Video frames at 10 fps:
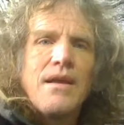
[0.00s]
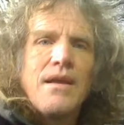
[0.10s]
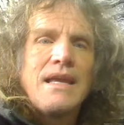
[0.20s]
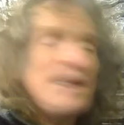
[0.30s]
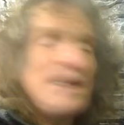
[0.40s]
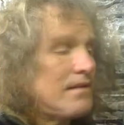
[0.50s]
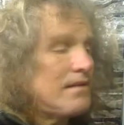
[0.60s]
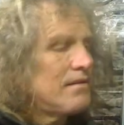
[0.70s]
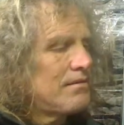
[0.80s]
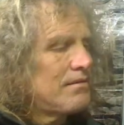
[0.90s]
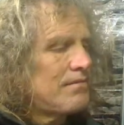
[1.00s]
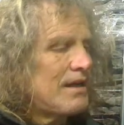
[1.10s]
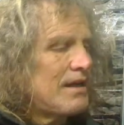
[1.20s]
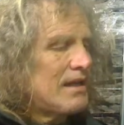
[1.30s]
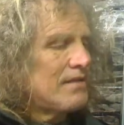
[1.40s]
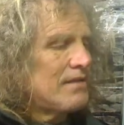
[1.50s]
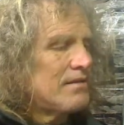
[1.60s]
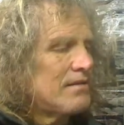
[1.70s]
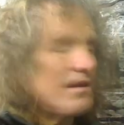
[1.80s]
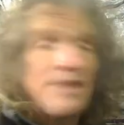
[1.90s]
heat radiates
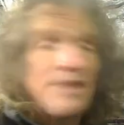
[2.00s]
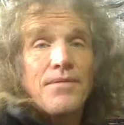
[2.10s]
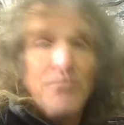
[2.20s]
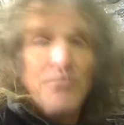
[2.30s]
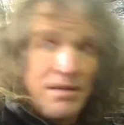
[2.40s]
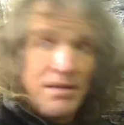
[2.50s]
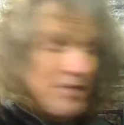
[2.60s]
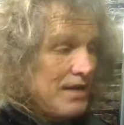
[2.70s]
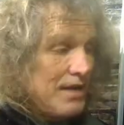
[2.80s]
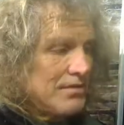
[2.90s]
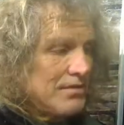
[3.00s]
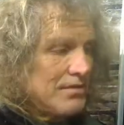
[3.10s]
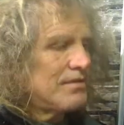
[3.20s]
in the infrared range,